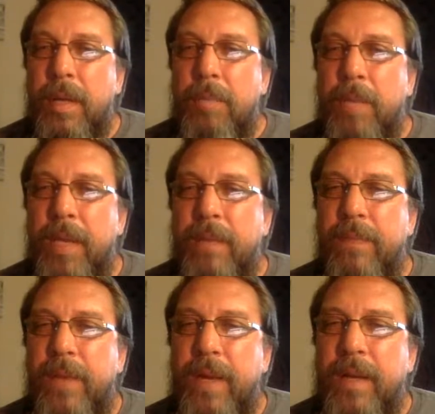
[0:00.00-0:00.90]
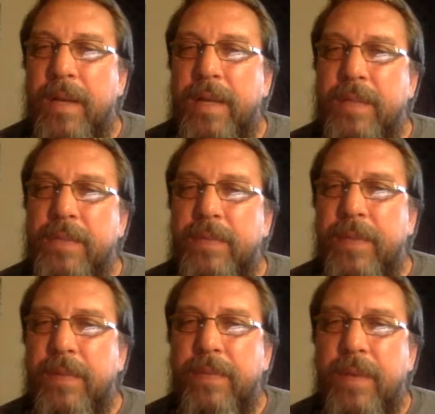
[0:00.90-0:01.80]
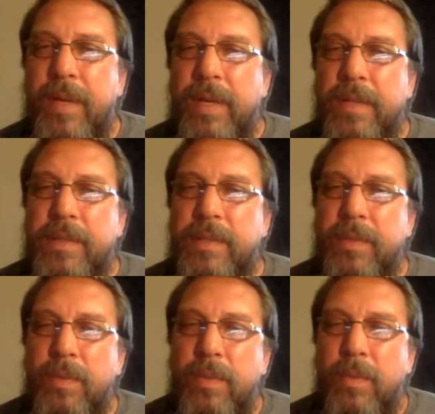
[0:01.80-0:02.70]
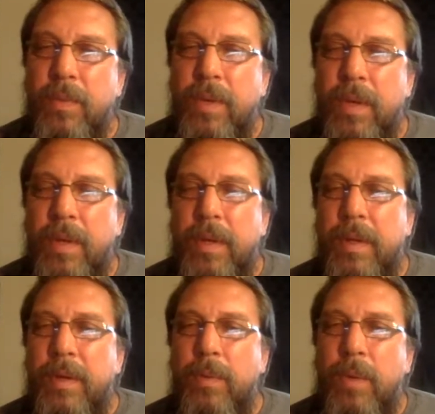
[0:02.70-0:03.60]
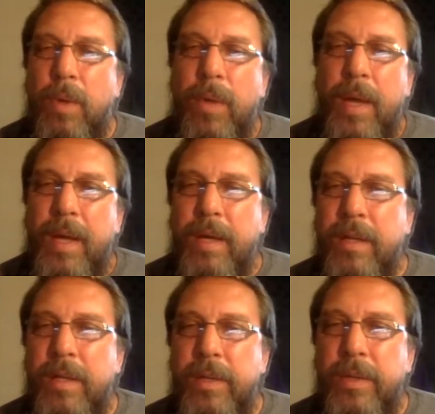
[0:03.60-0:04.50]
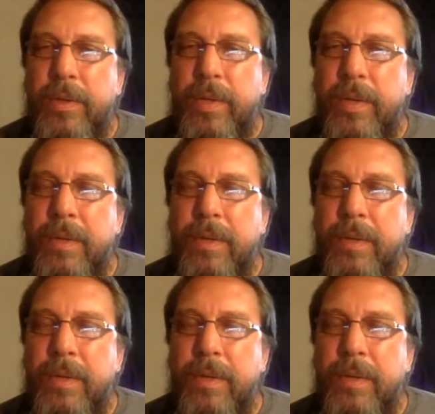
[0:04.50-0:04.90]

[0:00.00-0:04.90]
Making fire kits for your friends. What would I include?